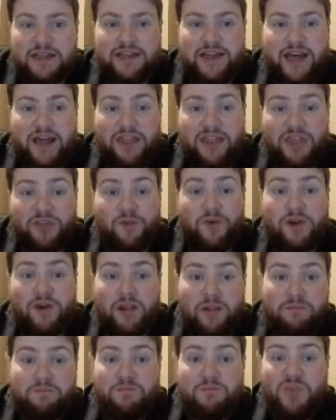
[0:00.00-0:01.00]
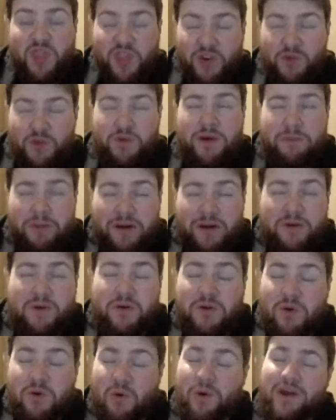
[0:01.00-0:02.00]
they get thrown
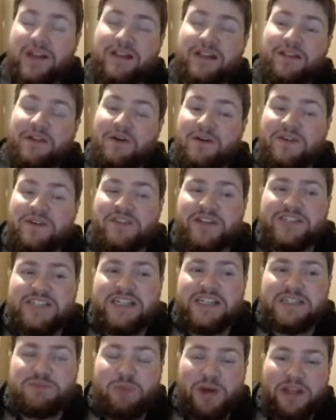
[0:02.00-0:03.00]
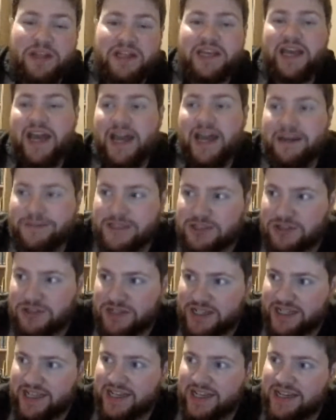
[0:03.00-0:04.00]
about quite a lot in the Chase by
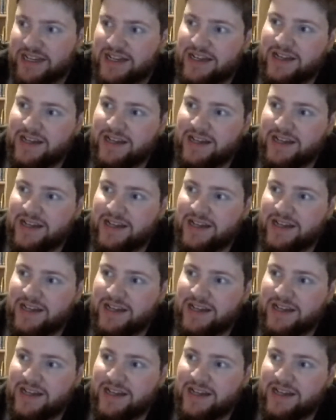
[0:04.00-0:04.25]
animatronic